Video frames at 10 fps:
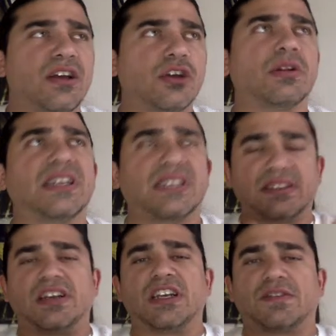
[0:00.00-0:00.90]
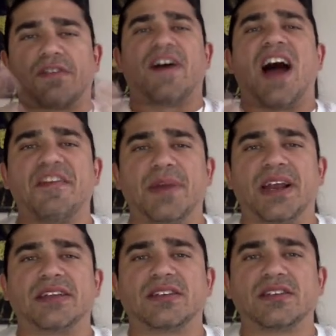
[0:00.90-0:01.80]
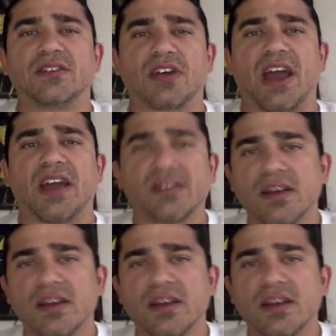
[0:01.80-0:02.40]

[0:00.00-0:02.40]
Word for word: you listen to this for five minutes, okay?